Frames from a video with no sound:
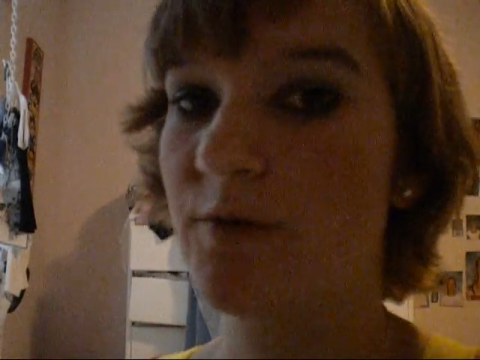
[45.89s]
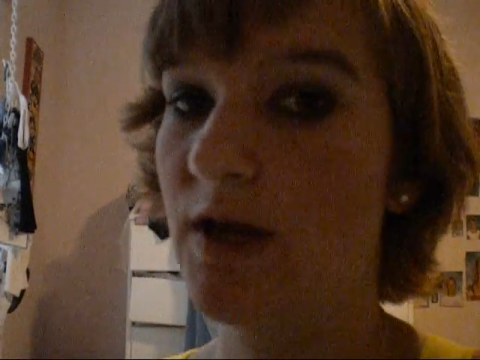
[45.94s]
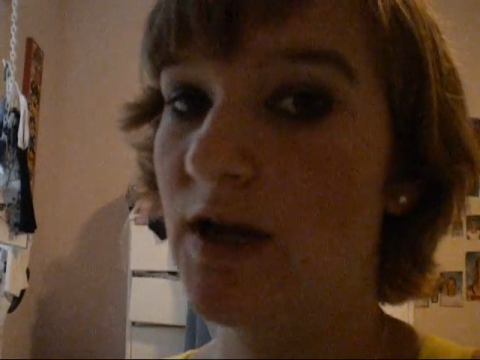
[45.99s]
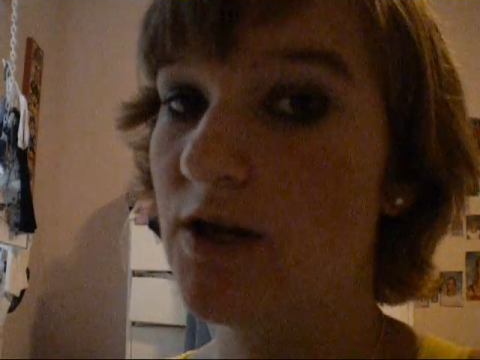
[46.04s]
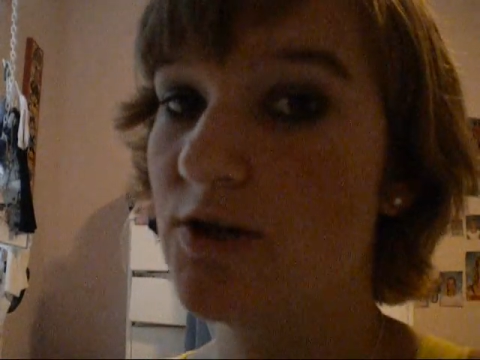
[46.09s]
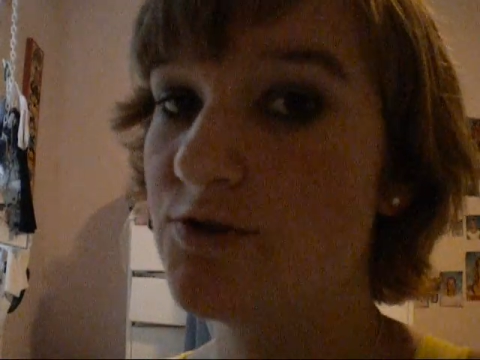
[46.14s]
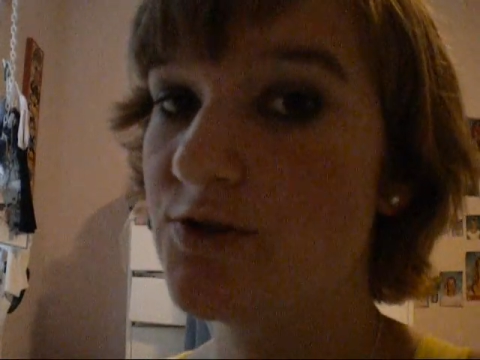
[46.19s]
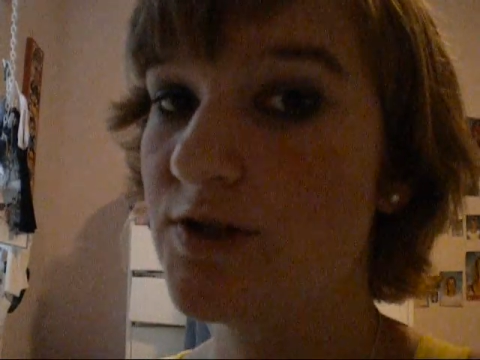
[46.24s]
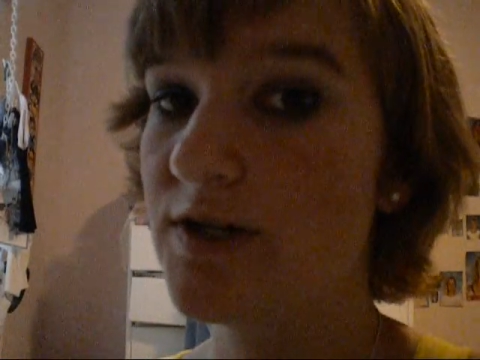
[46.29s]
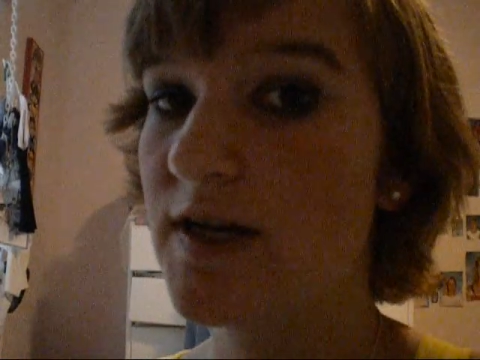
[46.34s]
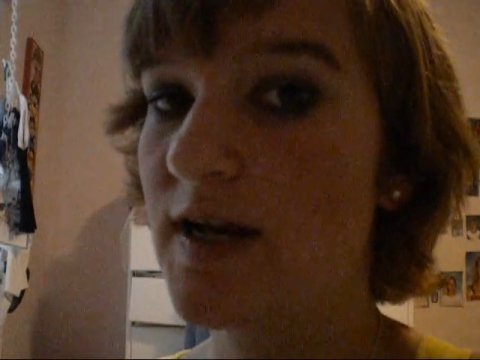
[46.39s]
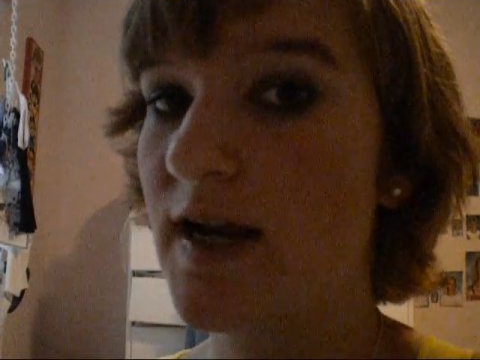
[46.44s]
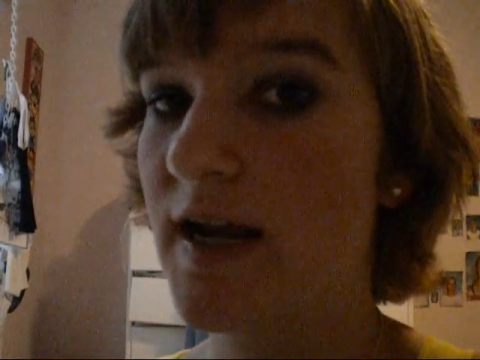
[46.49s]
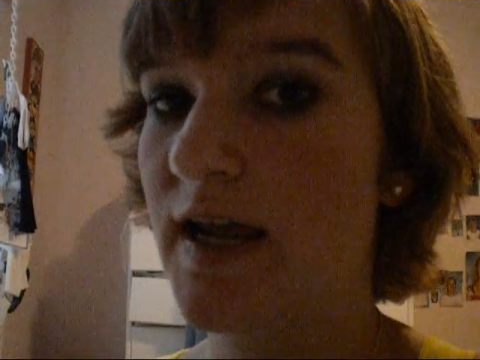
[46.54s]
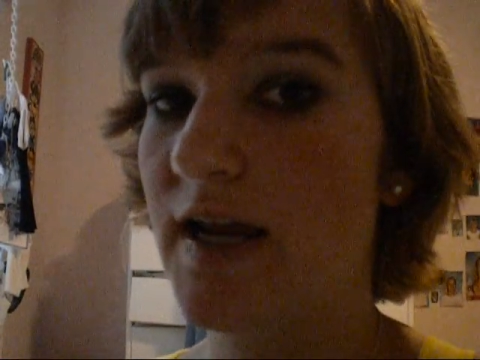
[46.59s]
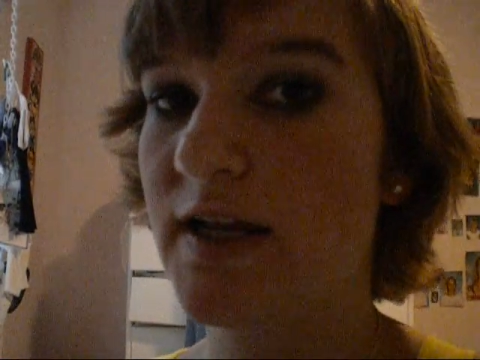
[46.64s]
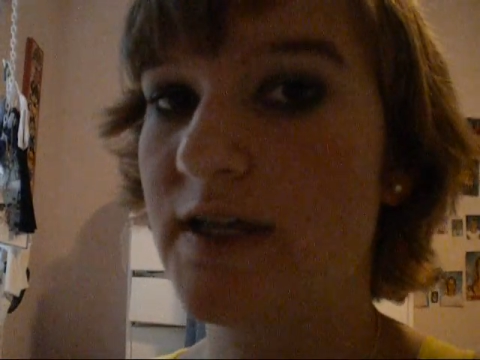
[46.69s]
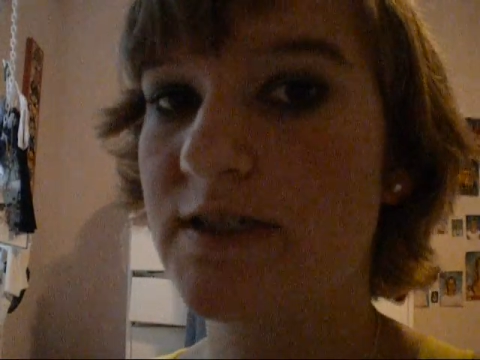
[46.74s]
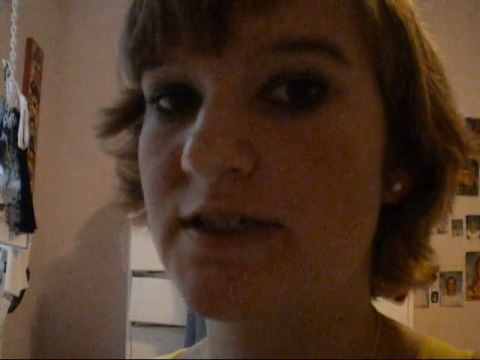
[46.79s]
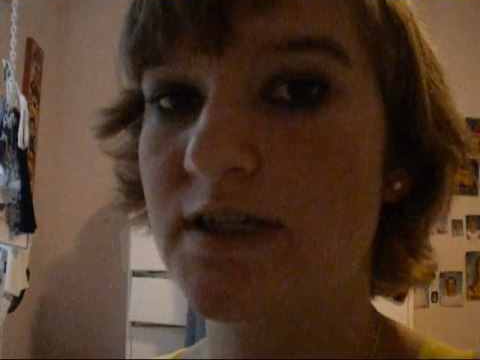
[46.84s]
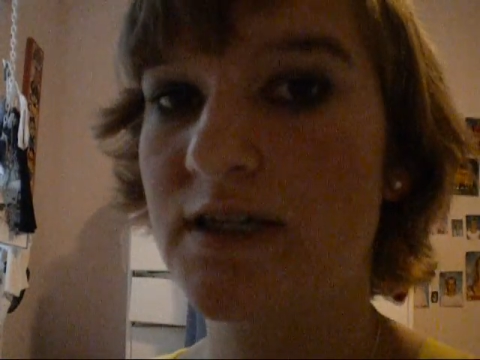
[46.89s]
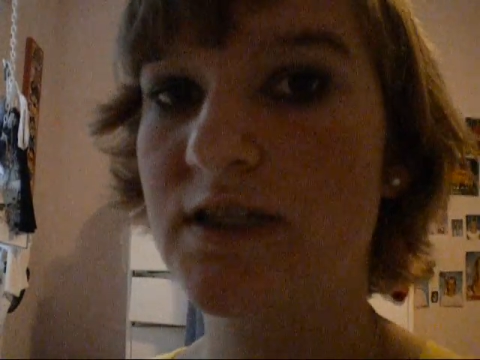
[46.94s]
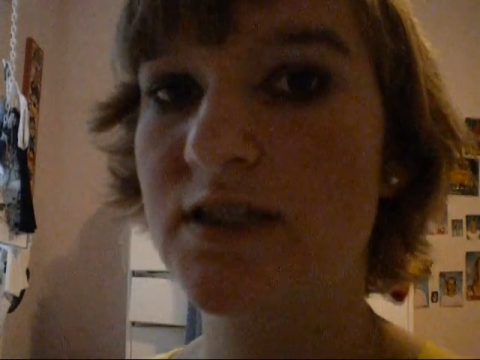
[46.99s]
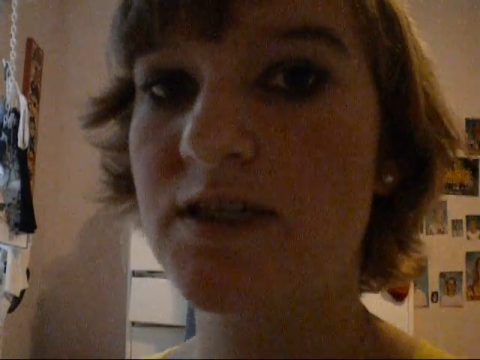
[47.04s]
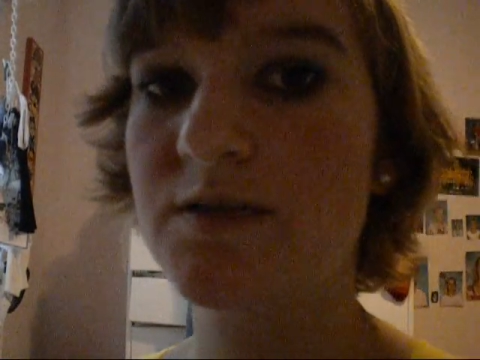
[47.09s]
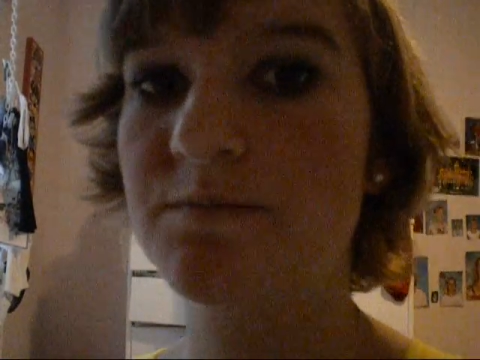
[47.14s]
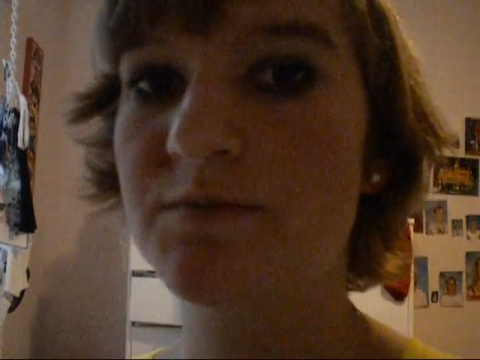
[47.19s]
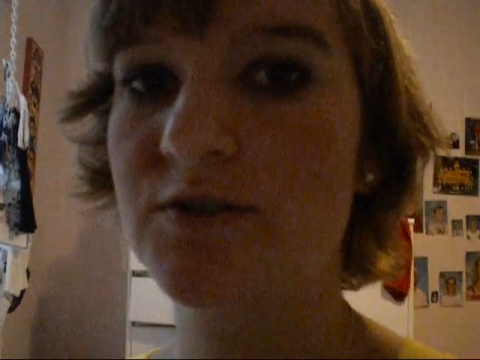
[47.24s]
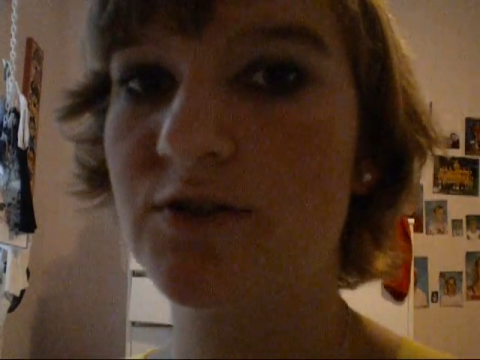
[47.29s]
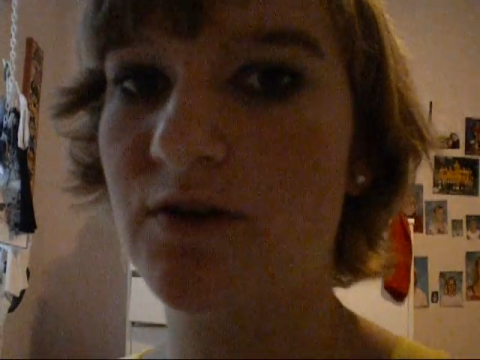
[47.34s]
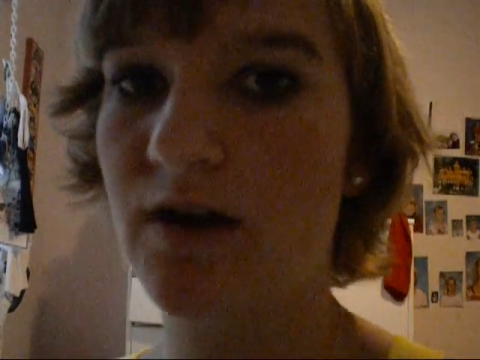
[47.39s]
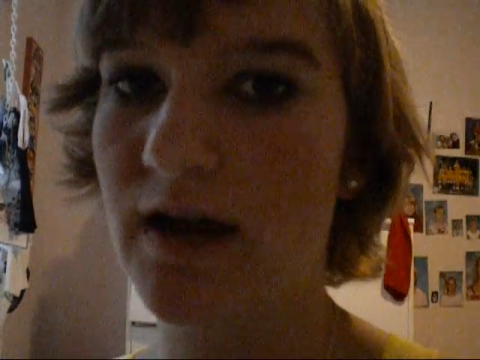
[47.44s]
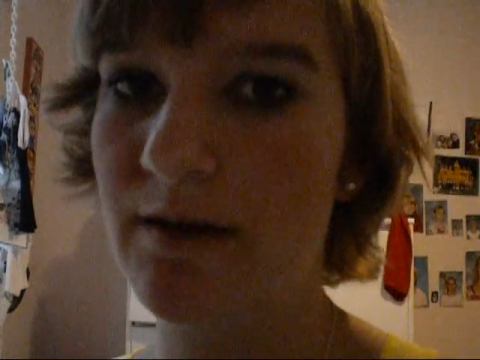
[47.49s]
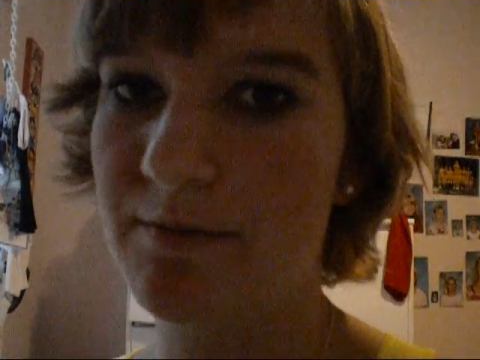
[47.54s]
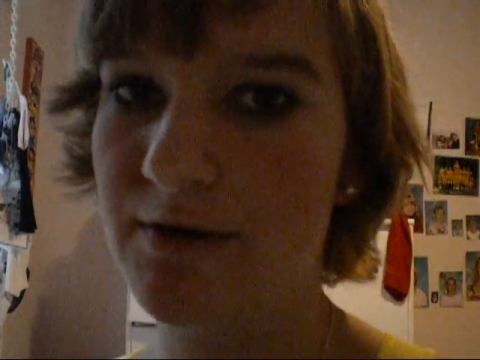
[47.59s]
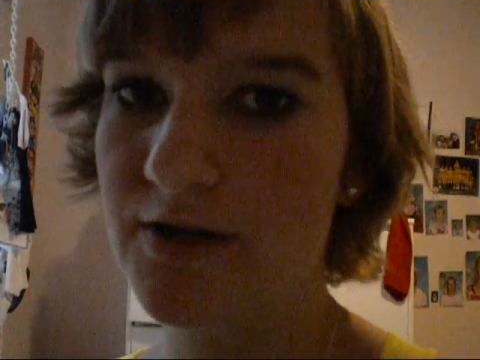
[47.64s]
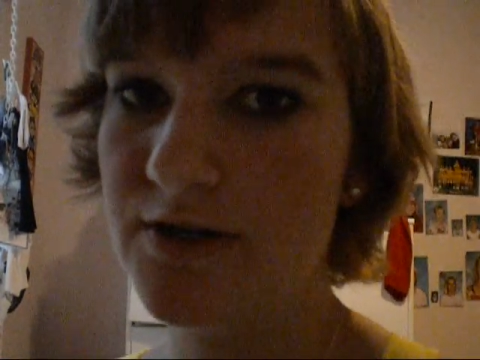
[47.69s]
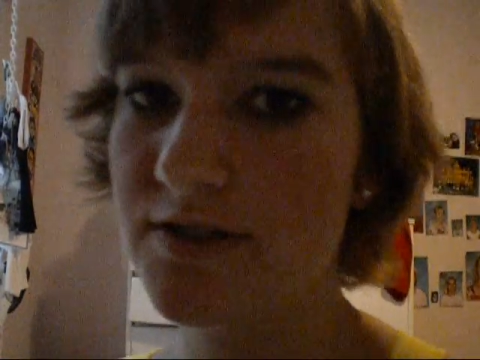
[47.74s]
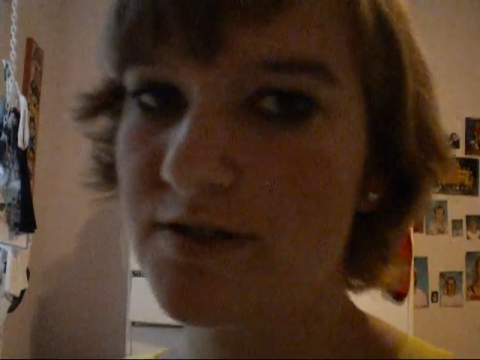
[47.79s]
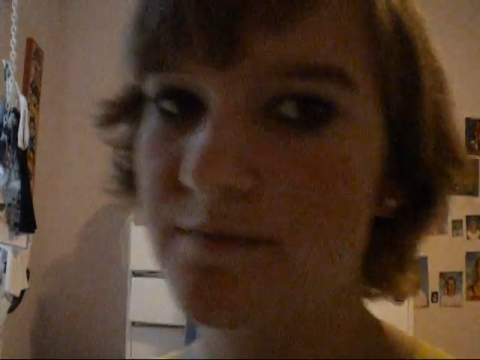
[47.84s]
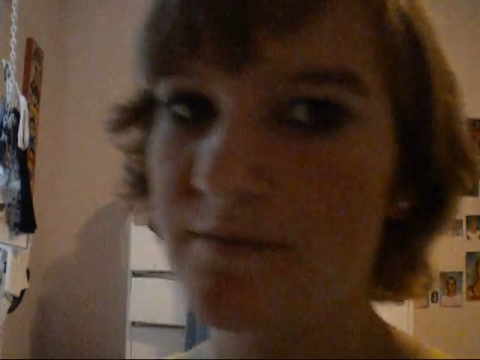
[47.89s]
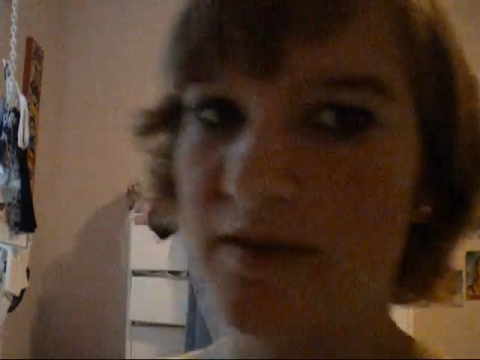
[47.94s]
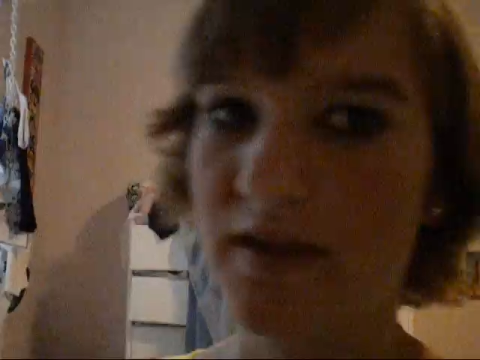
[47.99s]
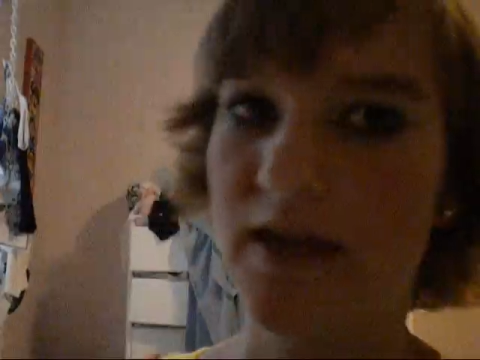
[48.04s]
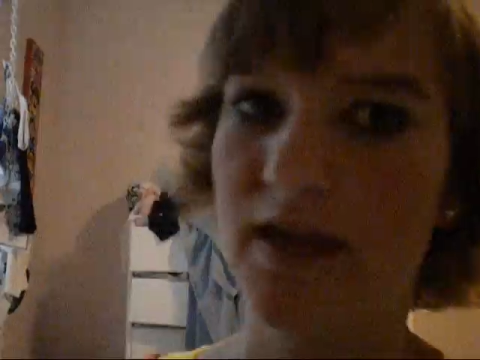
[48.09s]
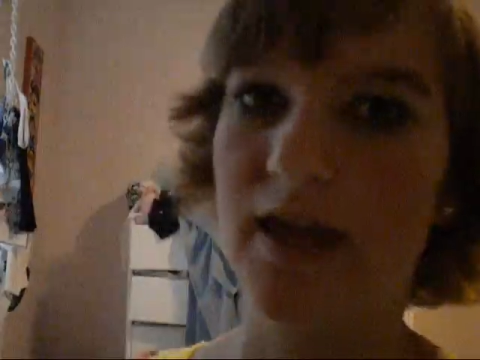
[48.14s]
386 subscribers,